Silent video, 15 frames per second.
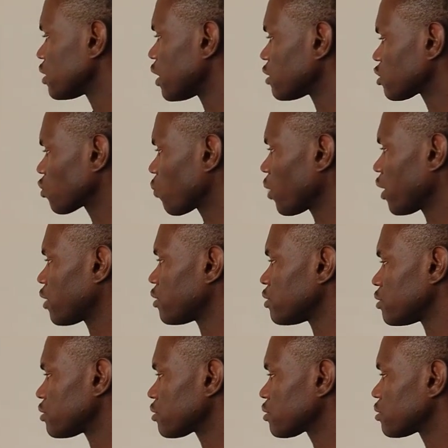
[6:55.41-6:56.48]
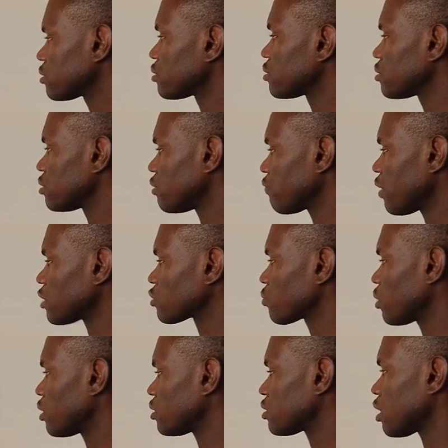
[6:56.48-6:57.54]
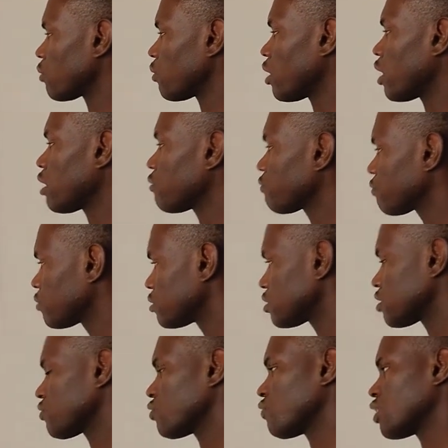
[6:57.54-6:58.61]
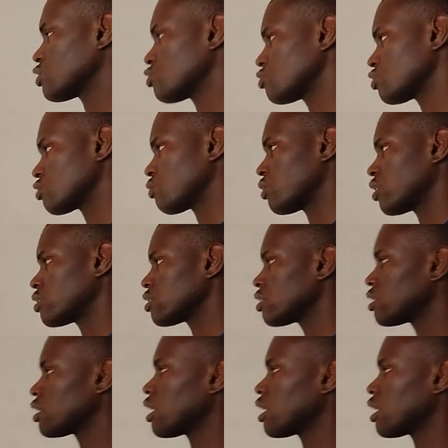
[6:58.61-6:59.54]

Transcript: Then square it. If I square it, I will have 7 over 2 squared.